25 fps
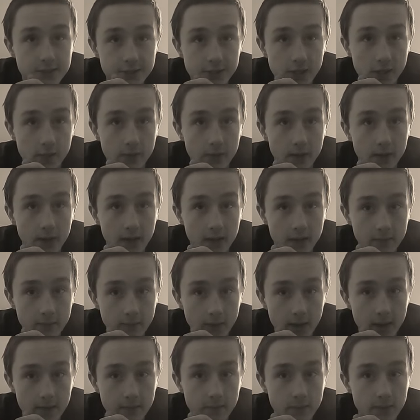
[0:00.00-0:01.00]
So
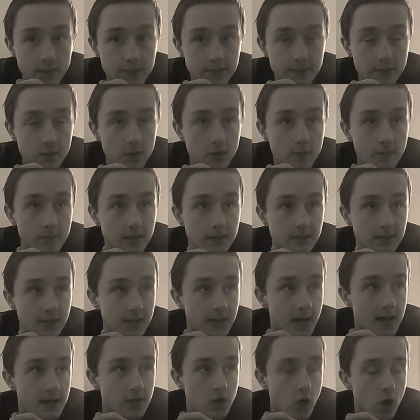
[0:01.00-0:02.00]
I went to call my
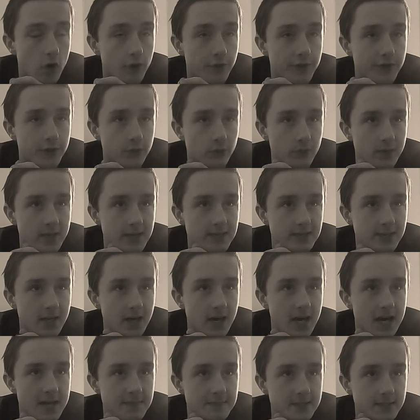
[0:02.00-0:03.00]
dad. I called three
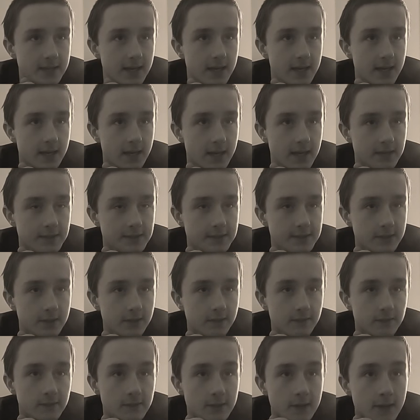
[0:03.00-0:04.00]
times. He didn't
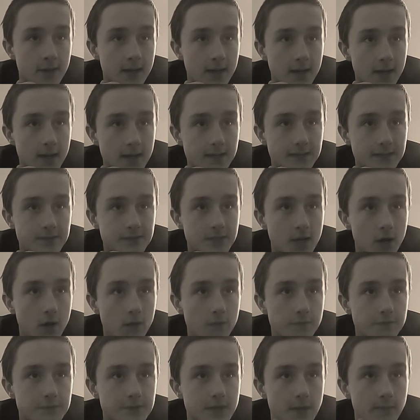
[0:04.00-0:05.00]
answer. And
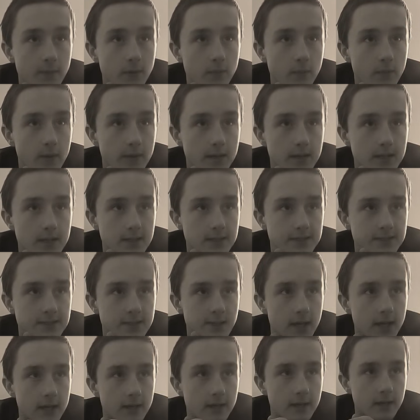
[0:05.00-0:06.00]
so someone went in and
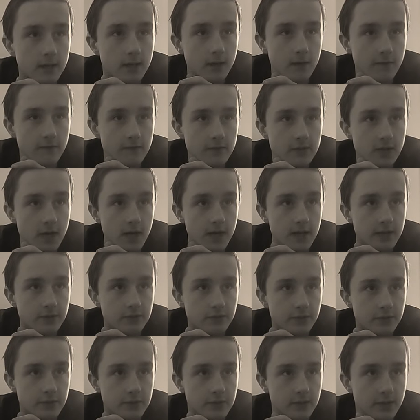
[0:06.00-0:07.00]
said, if he's not
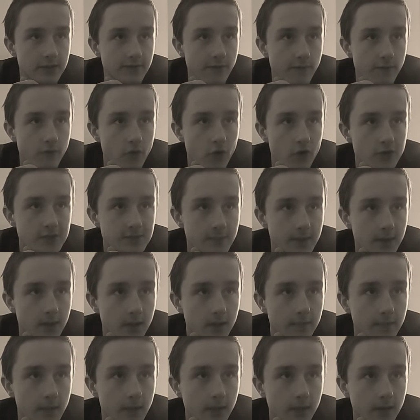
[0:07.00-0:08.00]
answering, just leave a
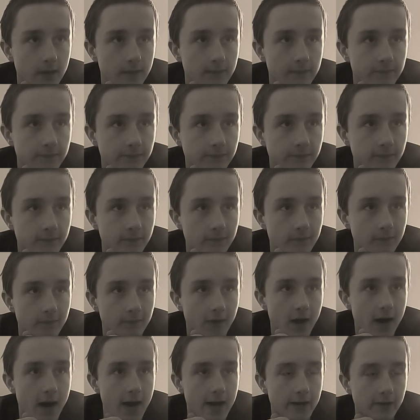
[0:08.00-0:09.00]
voicemail. I'm like,
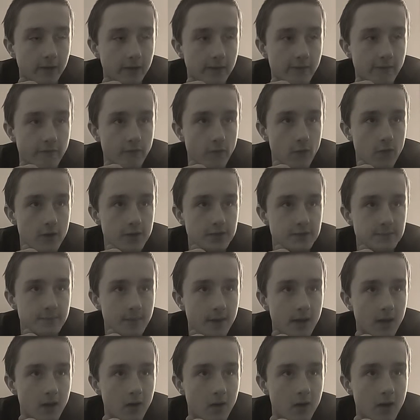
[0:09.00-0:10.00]
fine, I'll leave a
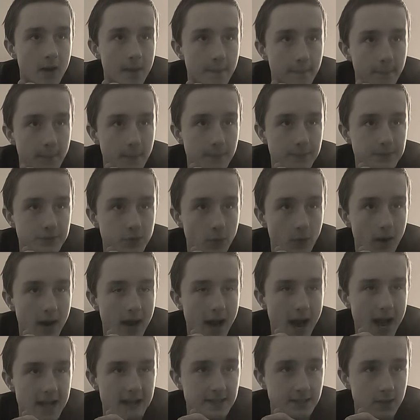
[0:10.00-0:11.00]
voicemail. So I
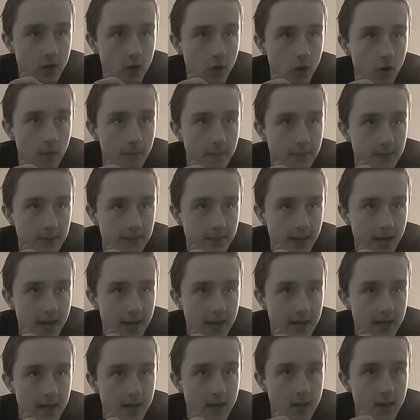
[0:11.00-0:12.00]
had to call him
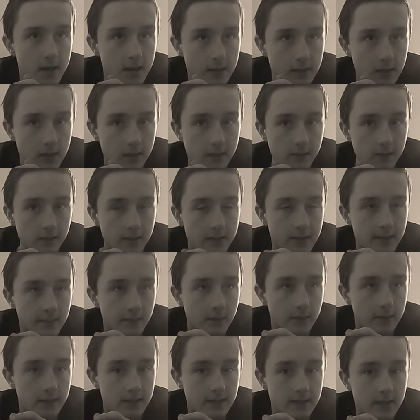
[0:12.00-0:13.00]
again. Luckily,
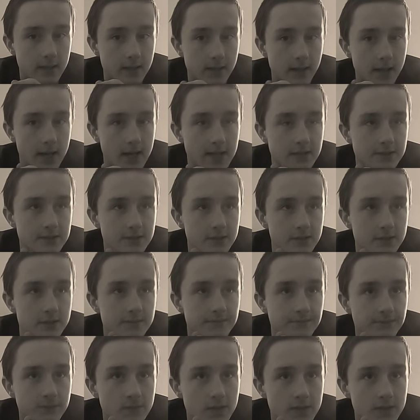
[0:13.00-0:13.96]
he didn't answer.